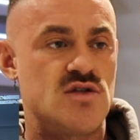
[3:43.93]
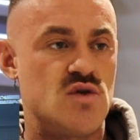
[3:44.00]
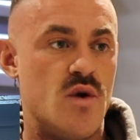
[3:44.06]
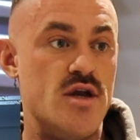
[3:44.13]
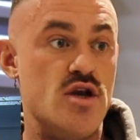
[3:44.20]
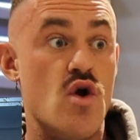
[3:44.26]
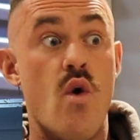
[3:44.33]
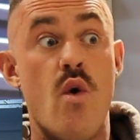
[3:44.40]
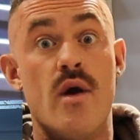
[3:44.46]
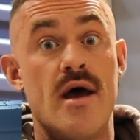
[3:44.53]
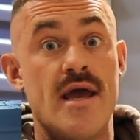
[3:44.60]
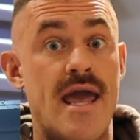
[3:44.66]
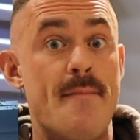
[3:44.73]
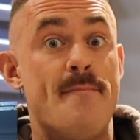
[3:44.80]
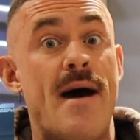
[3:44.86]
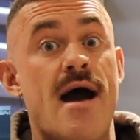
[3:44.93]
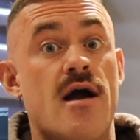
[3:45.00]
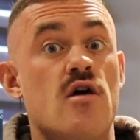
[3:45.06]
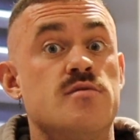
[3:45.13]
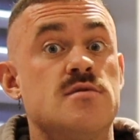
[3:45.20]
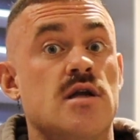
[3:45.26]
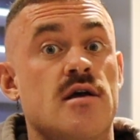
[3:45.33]
So I know when I get
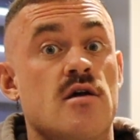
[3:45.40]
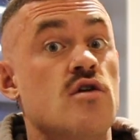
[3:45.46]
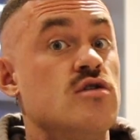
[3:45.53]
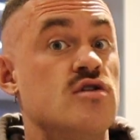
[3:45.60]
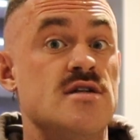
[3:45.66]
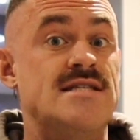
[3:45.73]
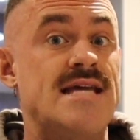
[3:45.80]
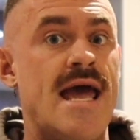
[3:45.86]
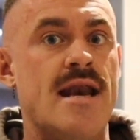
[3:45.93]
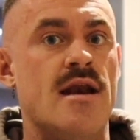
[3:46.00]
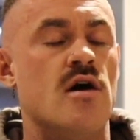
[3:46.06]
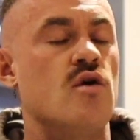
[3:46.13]
back up to like 110,